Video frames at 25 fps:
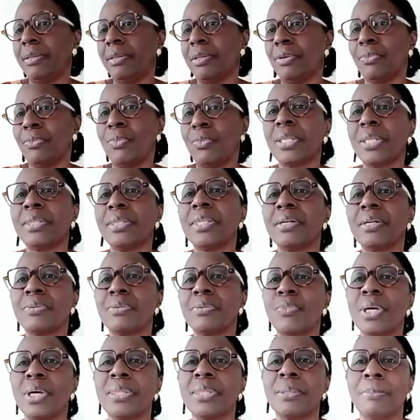when
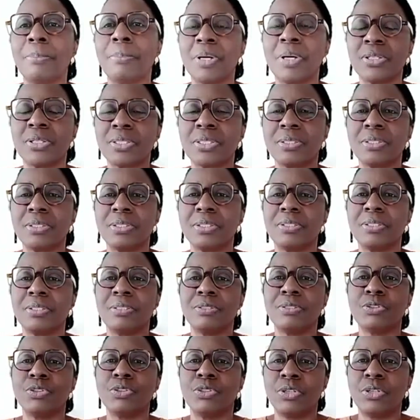the person
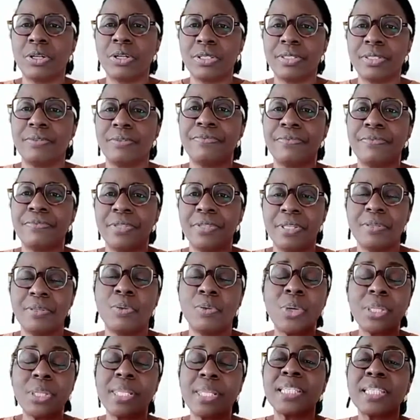does the
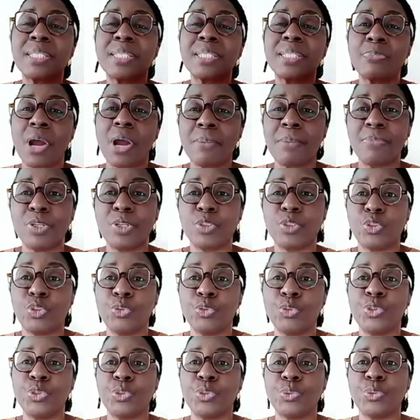one that's primary to
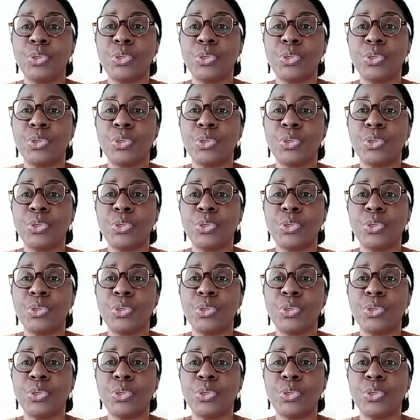you,